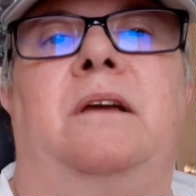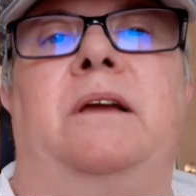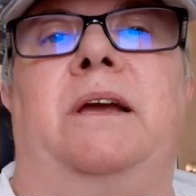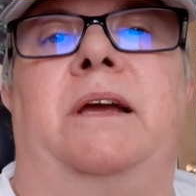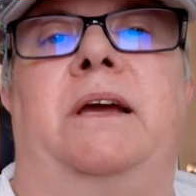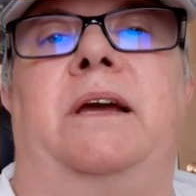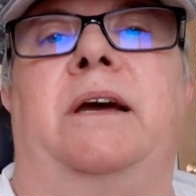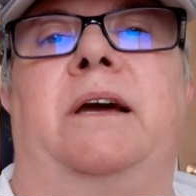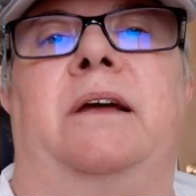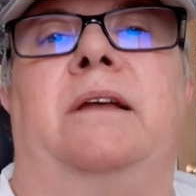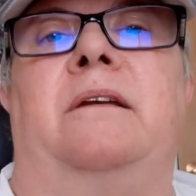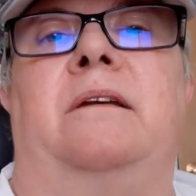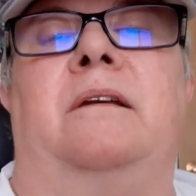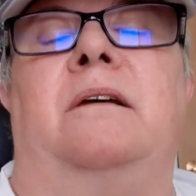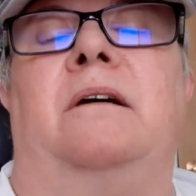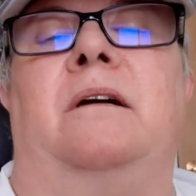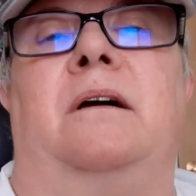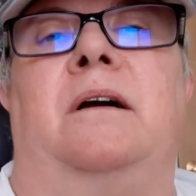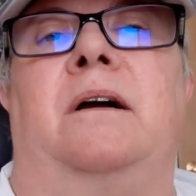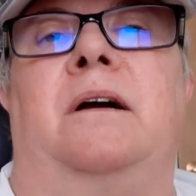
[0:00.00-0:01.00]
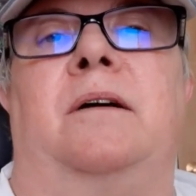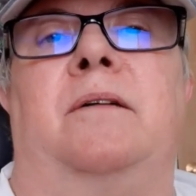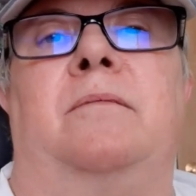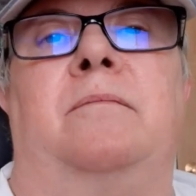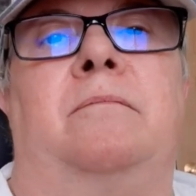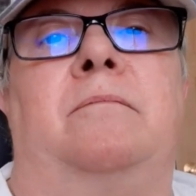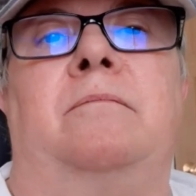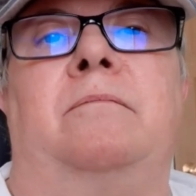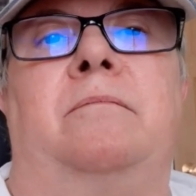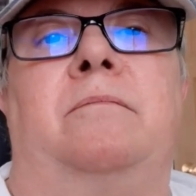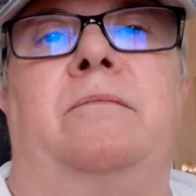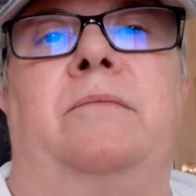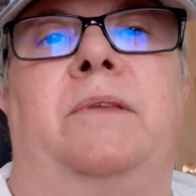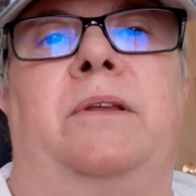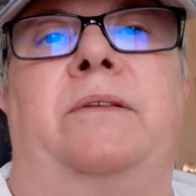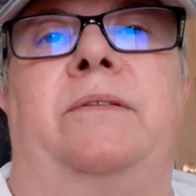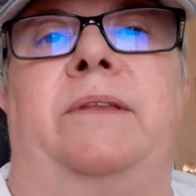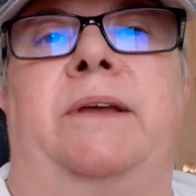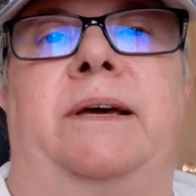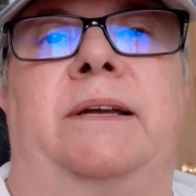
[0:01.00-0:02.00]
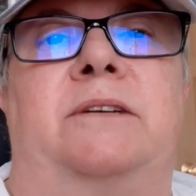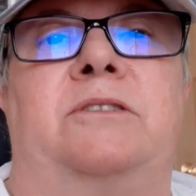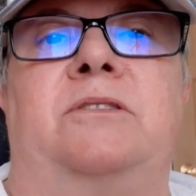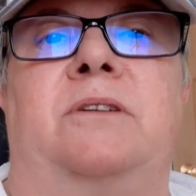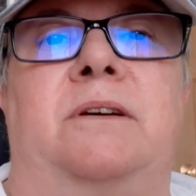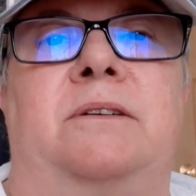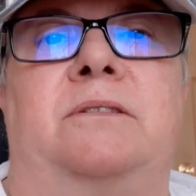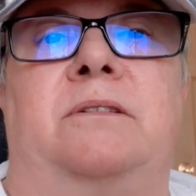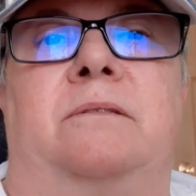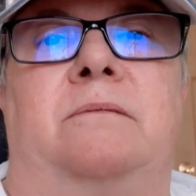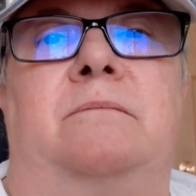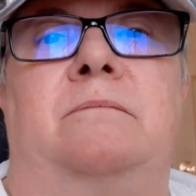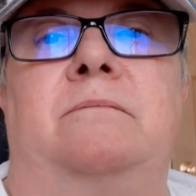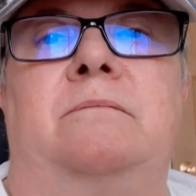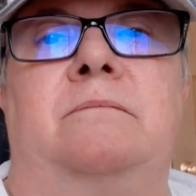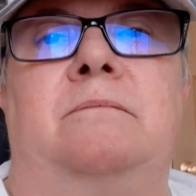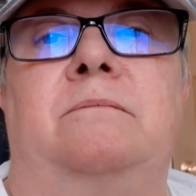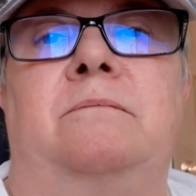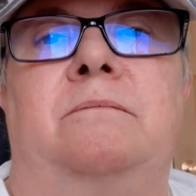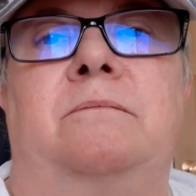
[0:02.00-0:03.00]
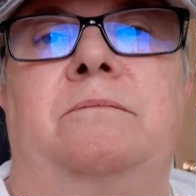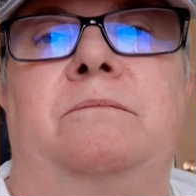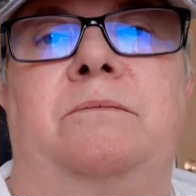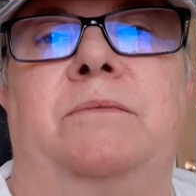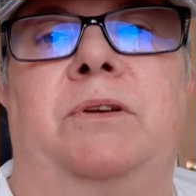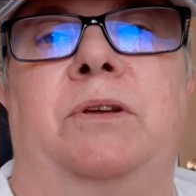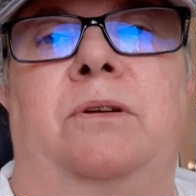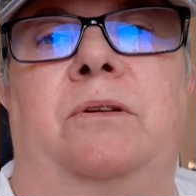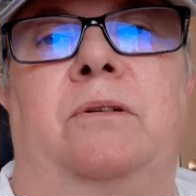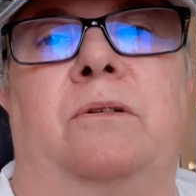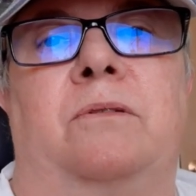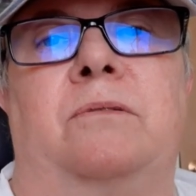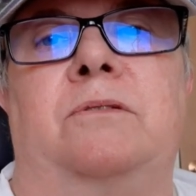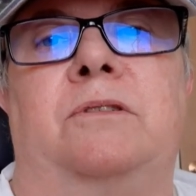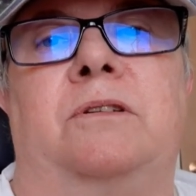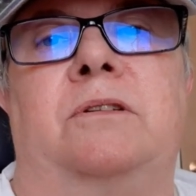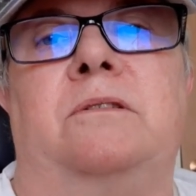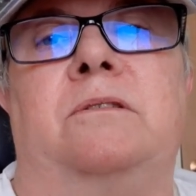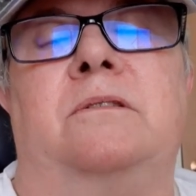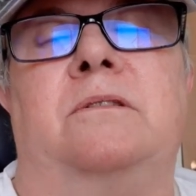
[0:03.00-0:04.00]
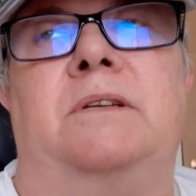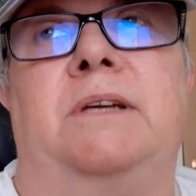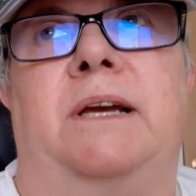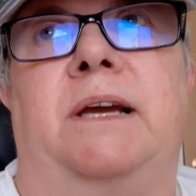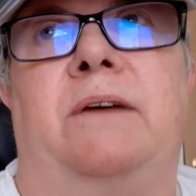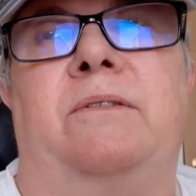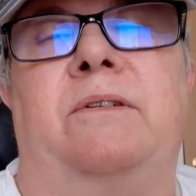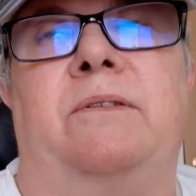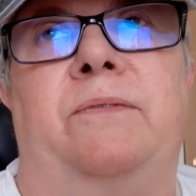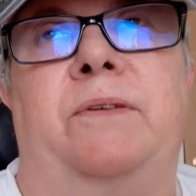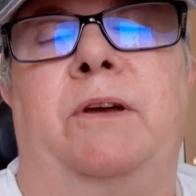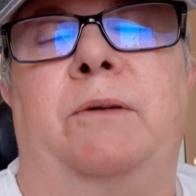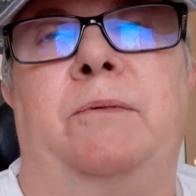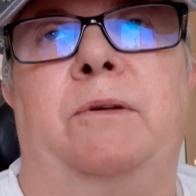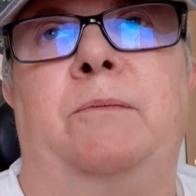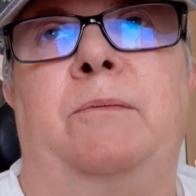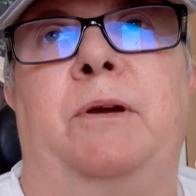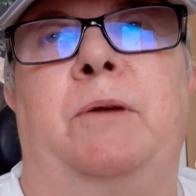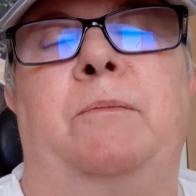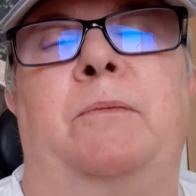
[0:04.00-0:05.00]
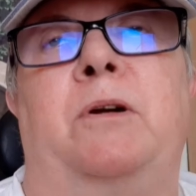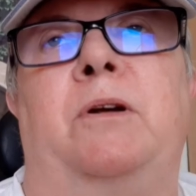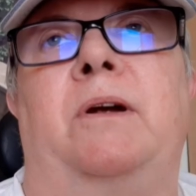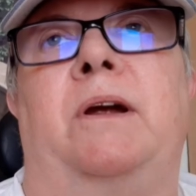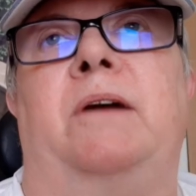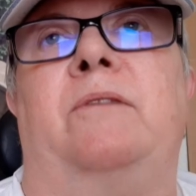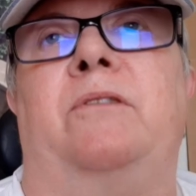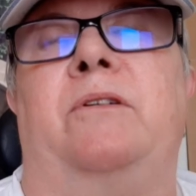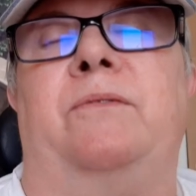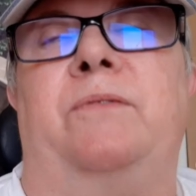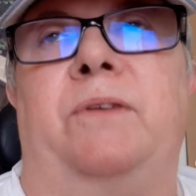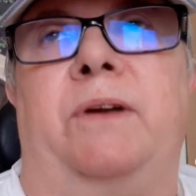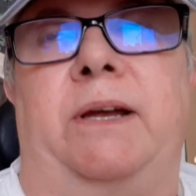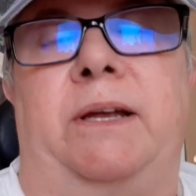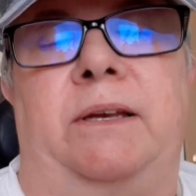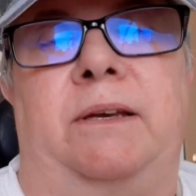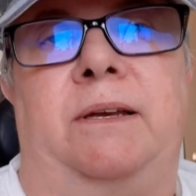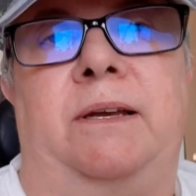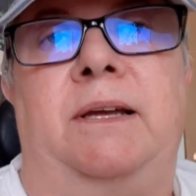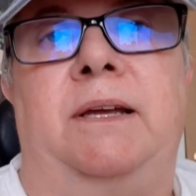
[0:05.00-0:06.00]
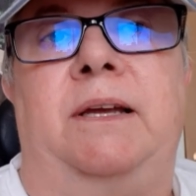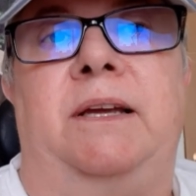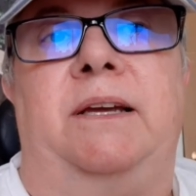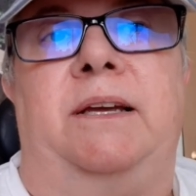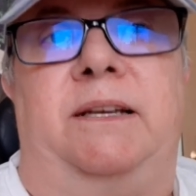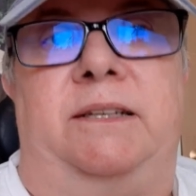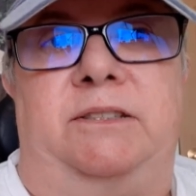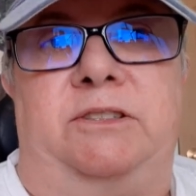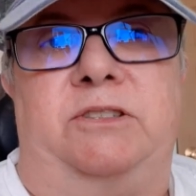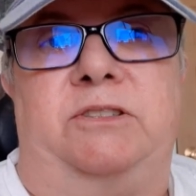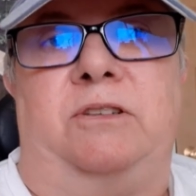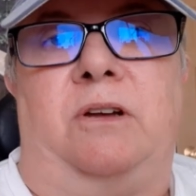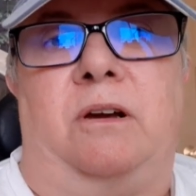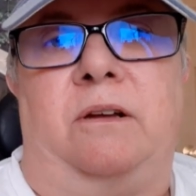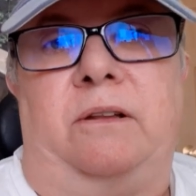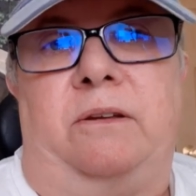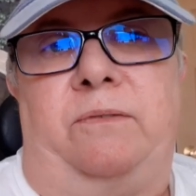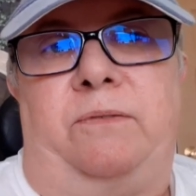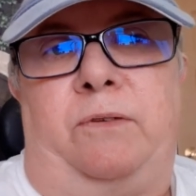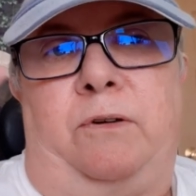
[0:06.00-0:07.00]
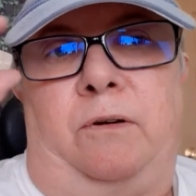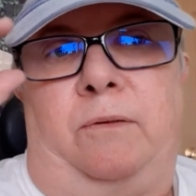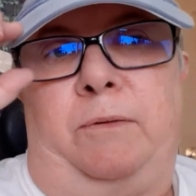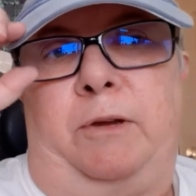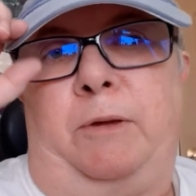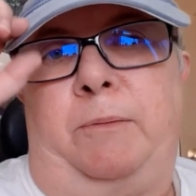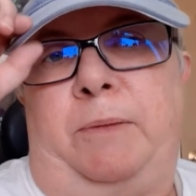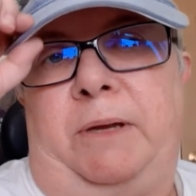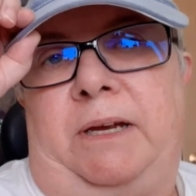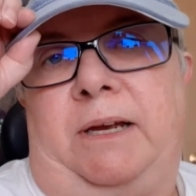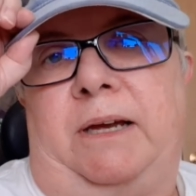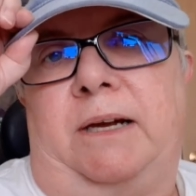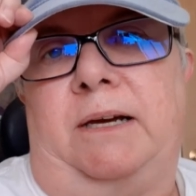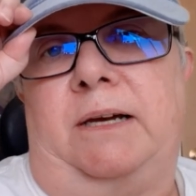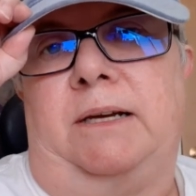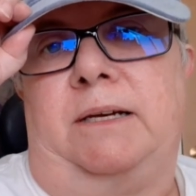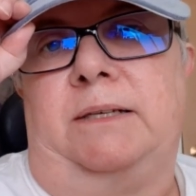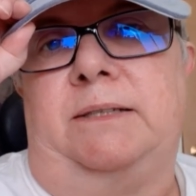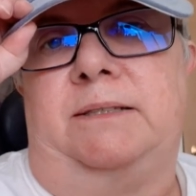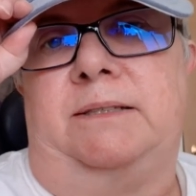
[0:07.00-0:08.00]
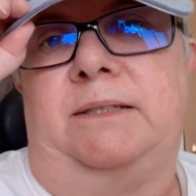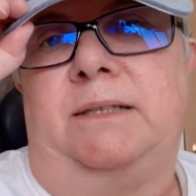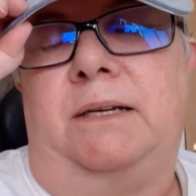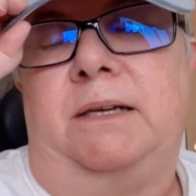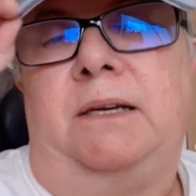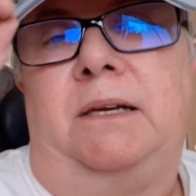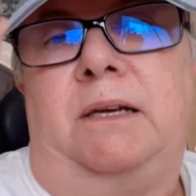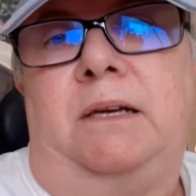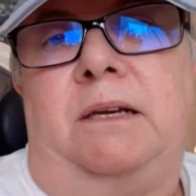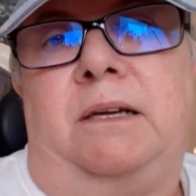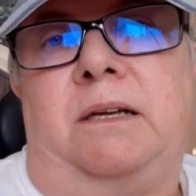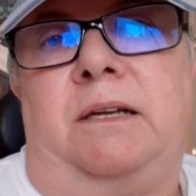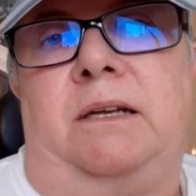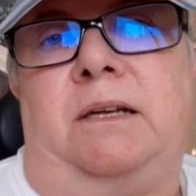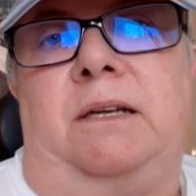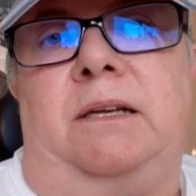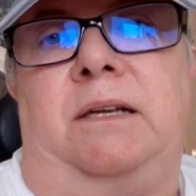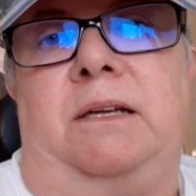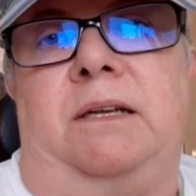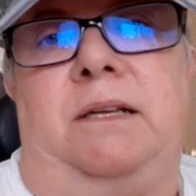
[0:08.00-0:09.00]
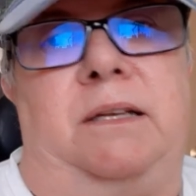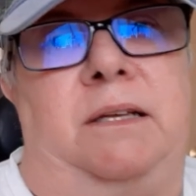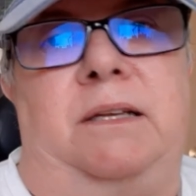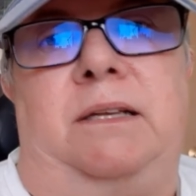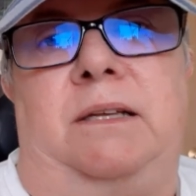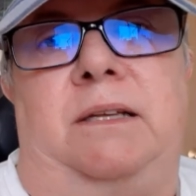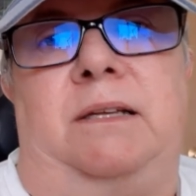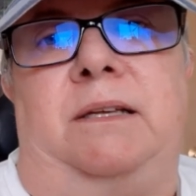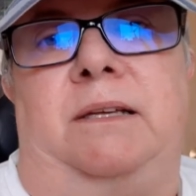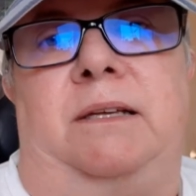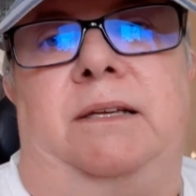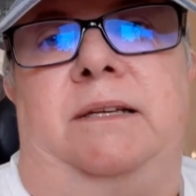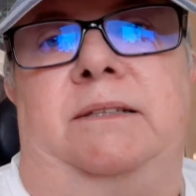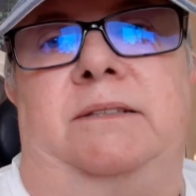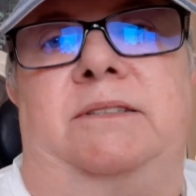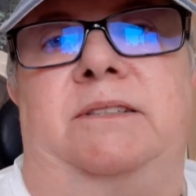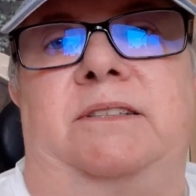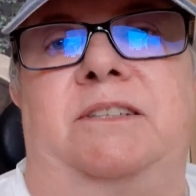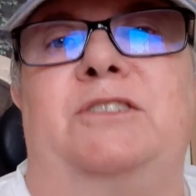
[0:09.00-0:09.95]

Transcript: And, um, and that is awesome, you know, to, to have a family member, have a friend install it for me because it's